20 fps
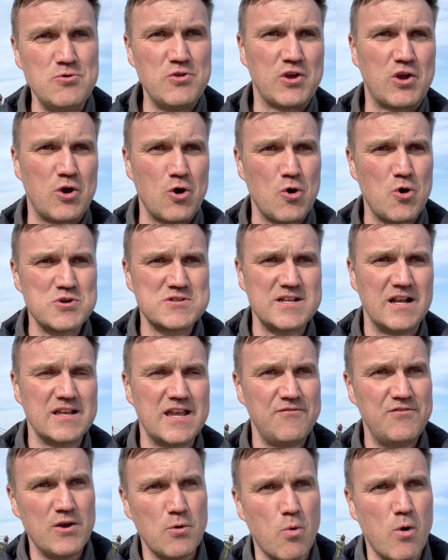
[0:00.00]
the coast. I'll
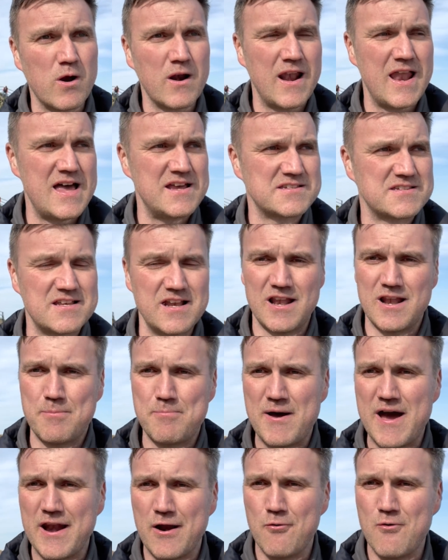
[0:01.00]
give you one last little
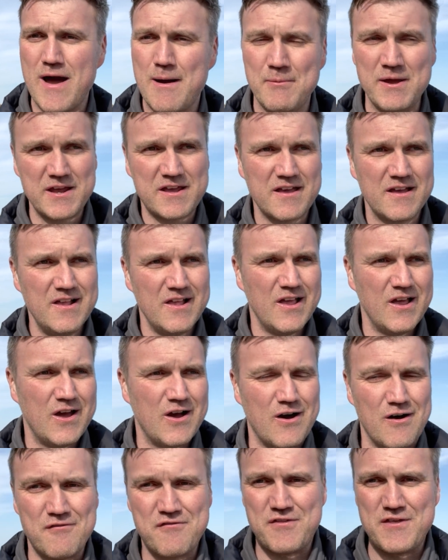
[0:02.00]
panoramic
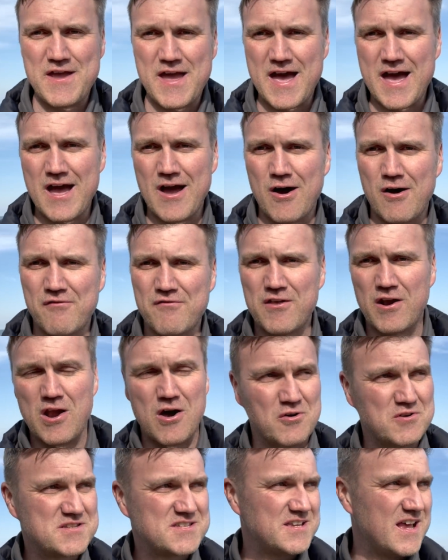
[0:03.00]
of the
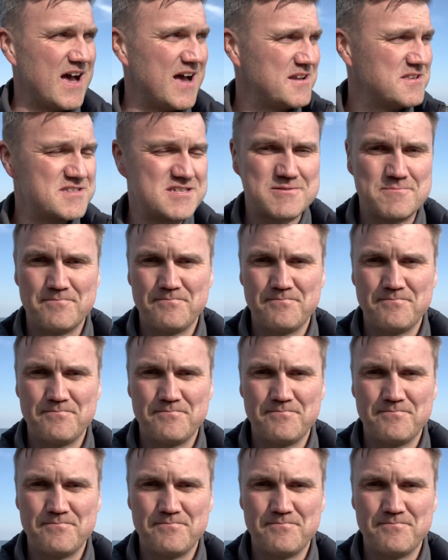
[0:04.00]
Long Sands.